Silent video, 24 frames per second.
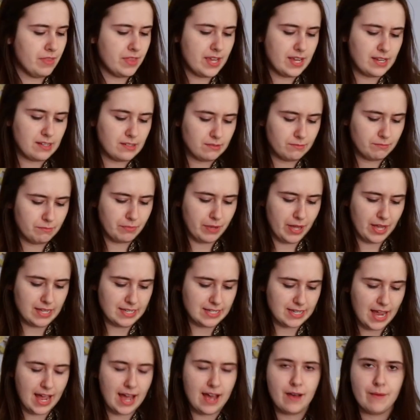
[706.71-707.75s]
thing,
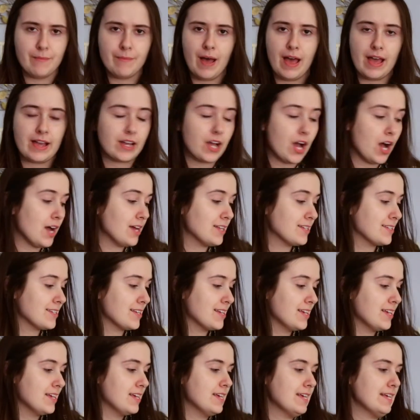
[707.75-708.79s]
but um, I got
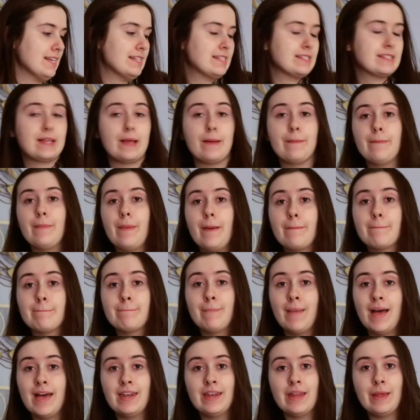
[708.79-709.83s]
some
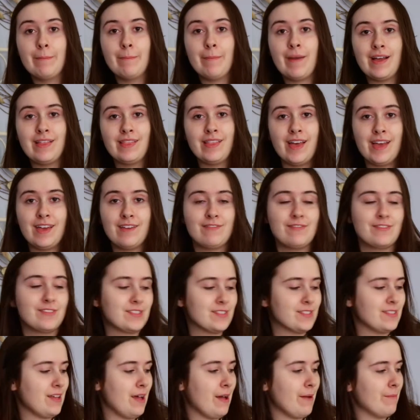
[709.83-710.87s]
men in my life
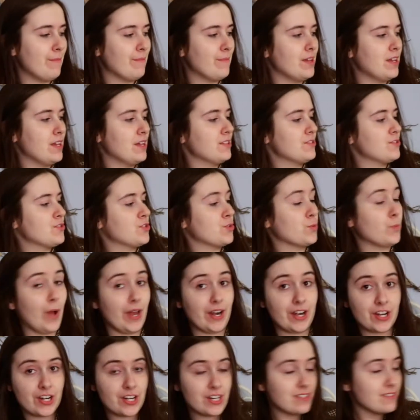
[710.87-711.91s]
some
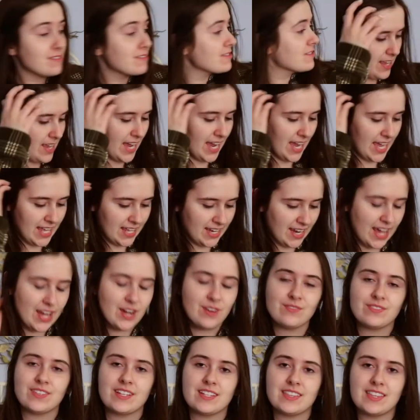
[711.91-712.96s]
sweaters, and I
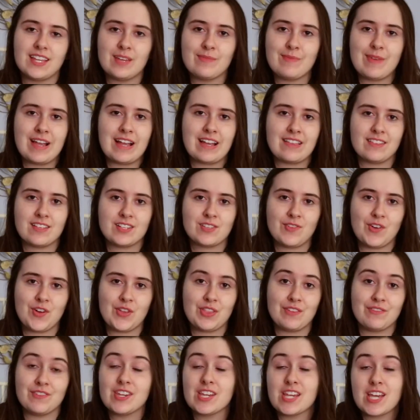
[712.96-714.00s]
don't think they make it this far in
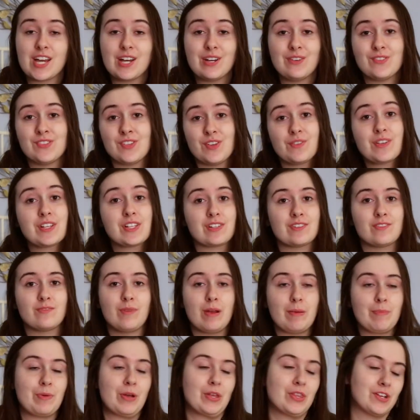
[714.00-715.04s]
the video, so these are for
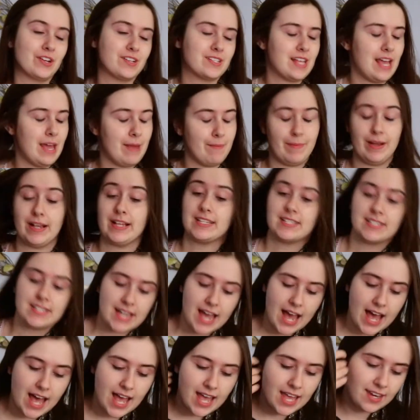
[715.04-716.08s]
my brothers and my
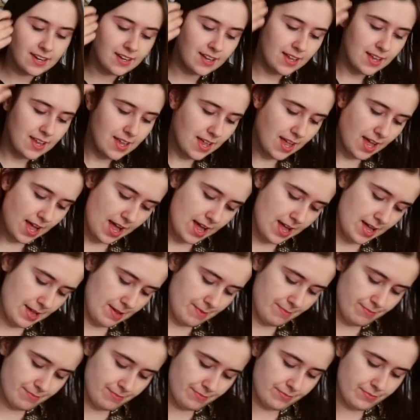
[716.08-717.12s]
dad.
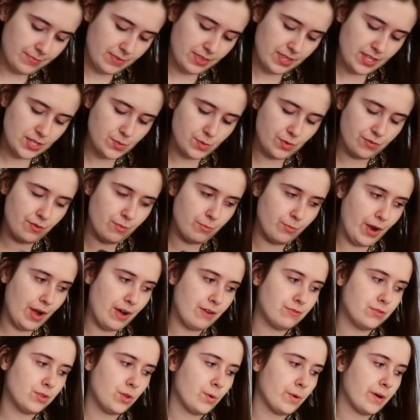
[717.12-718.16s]
Um, these were from
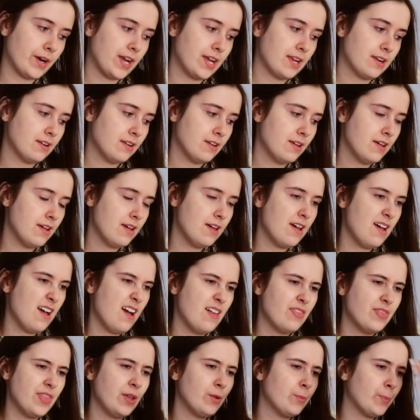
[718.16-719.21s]
Ralph Lauren.
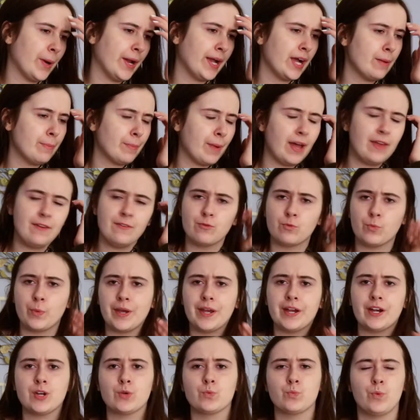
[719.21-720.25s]
They rang up kind of
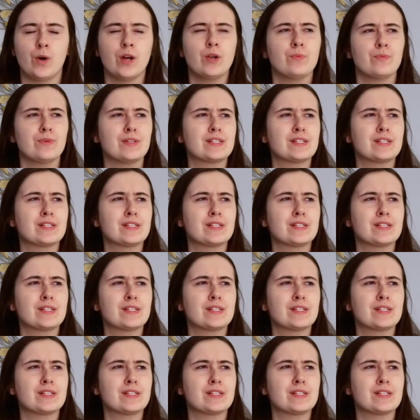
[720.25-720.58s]
weird. One